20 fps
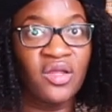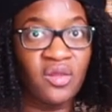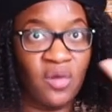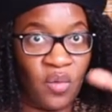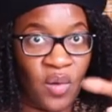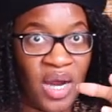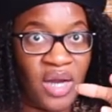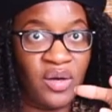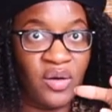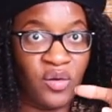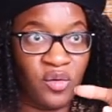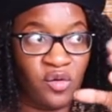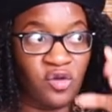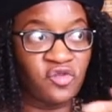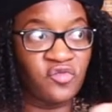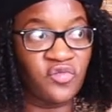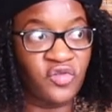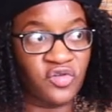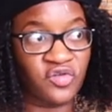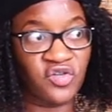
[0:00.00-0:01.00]
the white
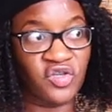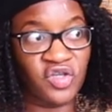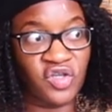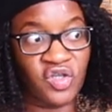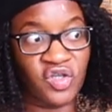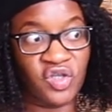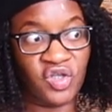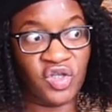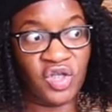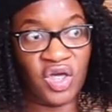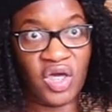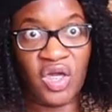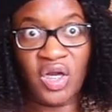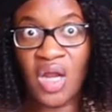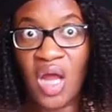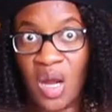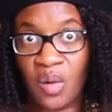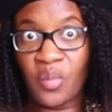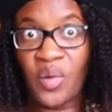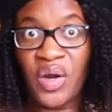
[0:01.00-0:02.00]
girls versus the
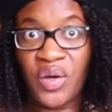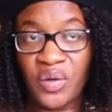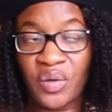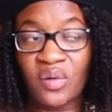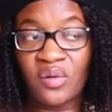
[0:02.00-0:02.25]
non-white